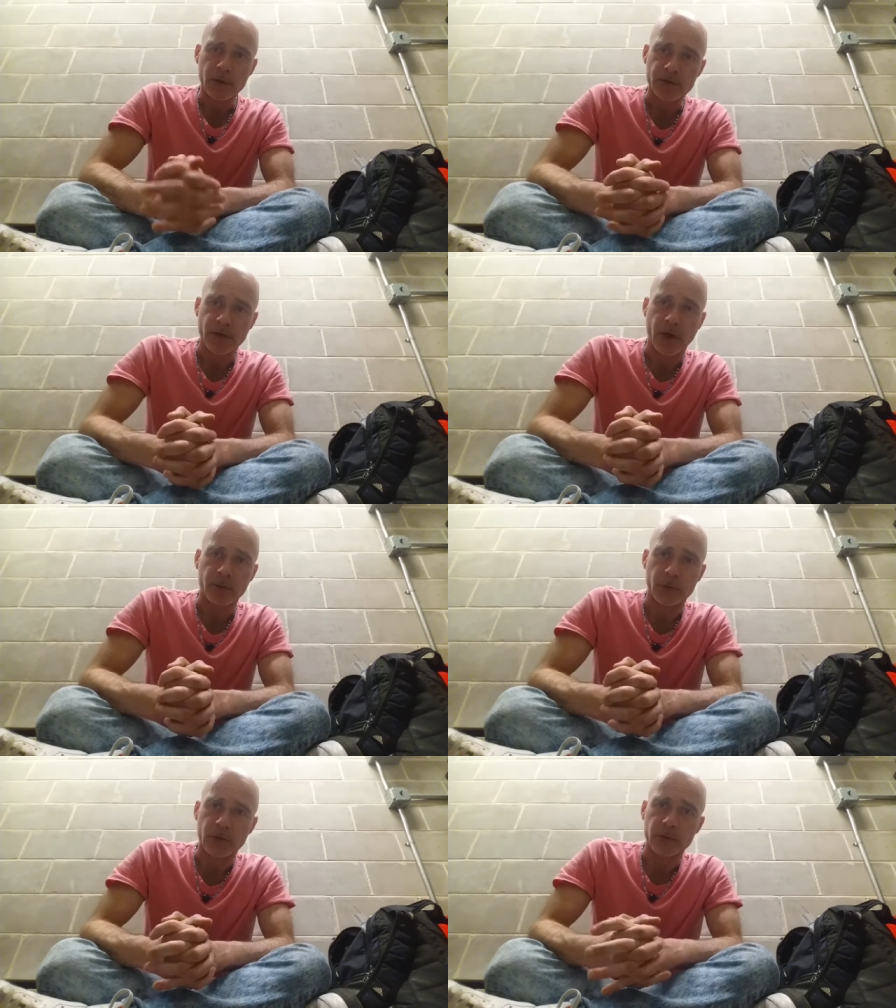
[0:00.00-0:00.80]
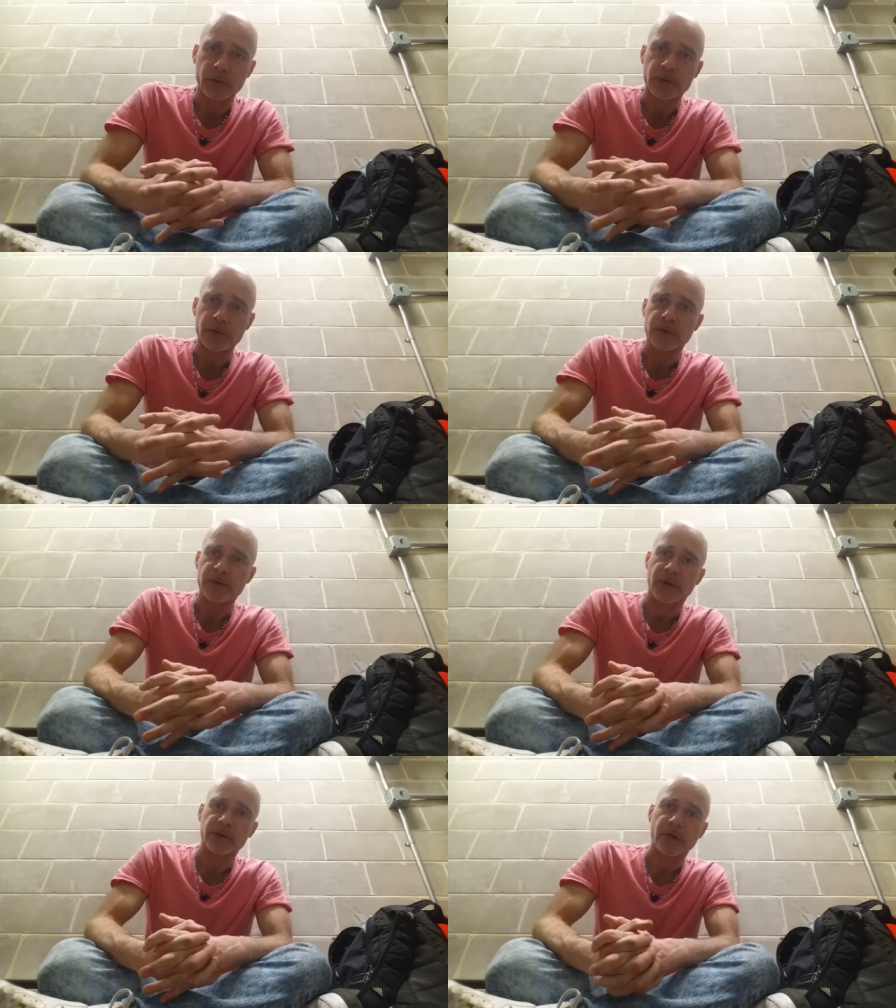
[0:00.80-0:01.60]
astronomer
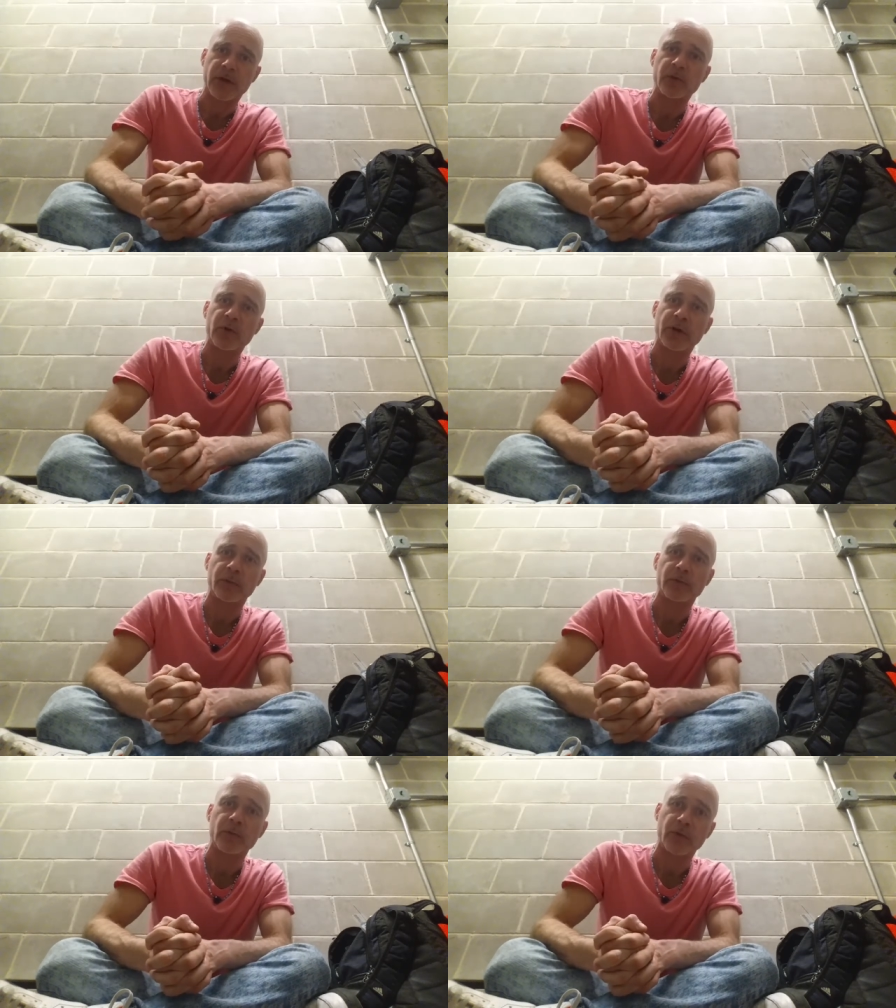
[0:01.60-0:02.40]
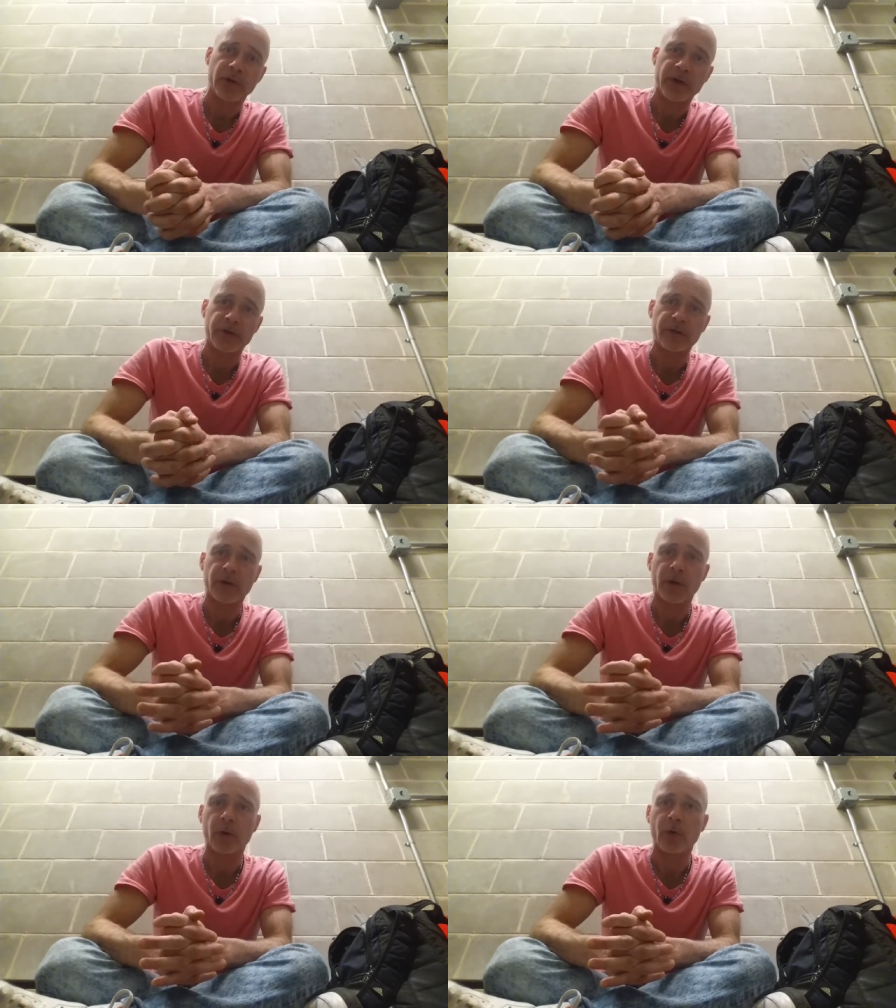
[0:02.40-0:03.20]
Dr. Abraham, or
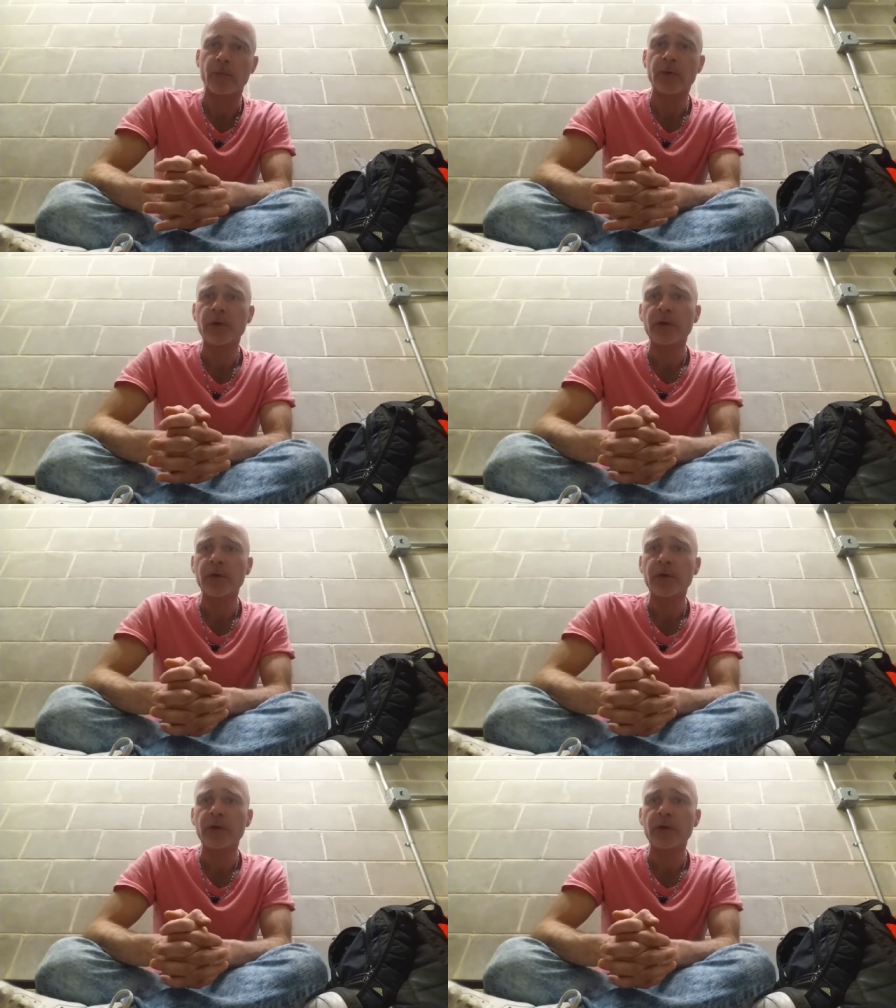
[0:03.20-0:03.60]
A.D. Loeb,